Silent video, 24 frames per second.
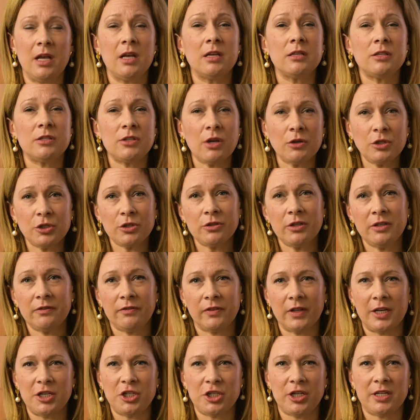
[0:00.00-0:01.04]
Social
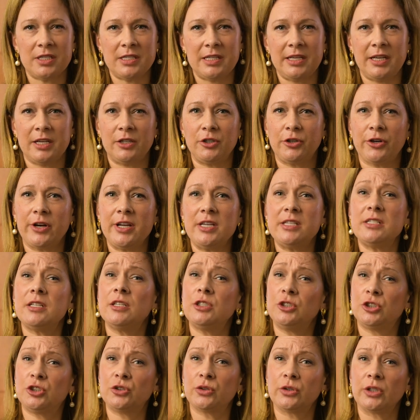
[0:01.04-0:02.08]
inflation is the increase in
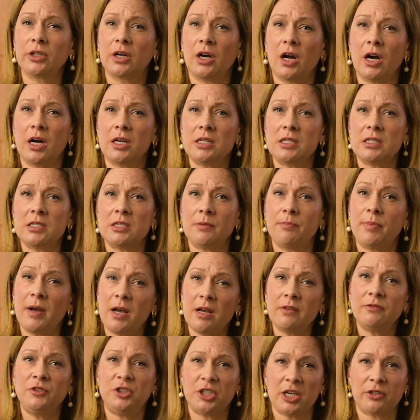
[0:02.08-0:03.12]
insurer costs
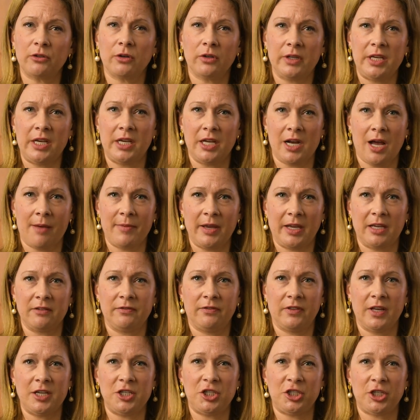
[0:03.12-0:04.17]
above general economic
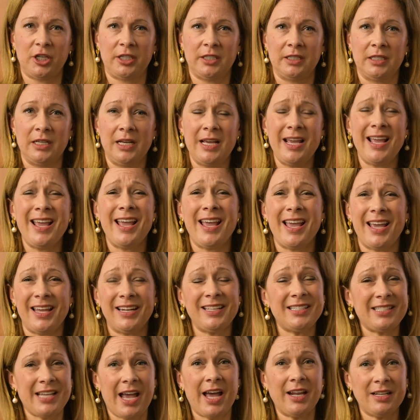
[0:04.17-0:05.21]
inflation, and
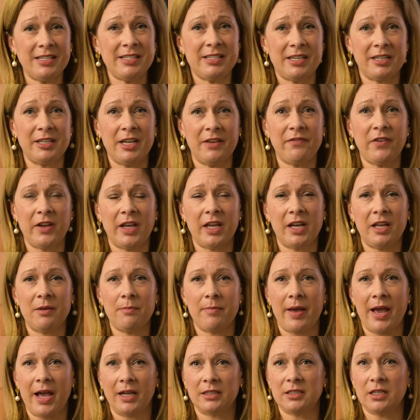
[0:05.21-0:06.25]
it's had a significant
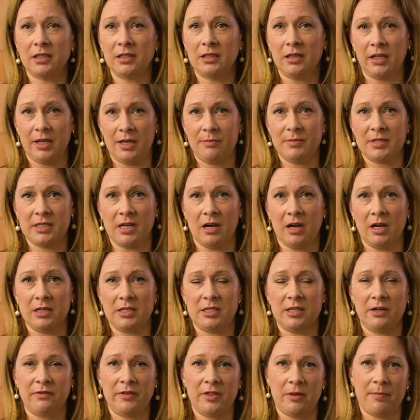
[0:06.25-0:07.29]
impact on claims
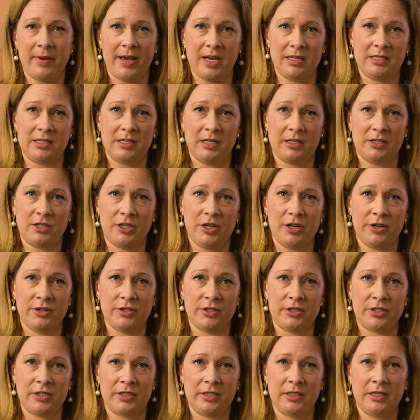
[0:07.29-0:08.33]
costs over the past 6
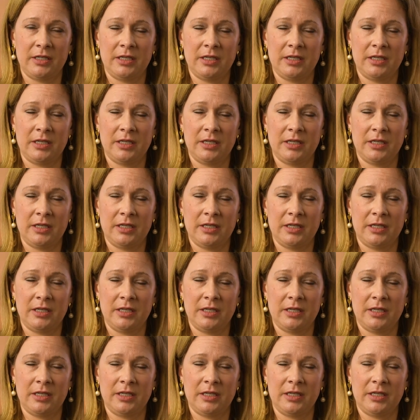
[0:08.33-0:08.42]
years.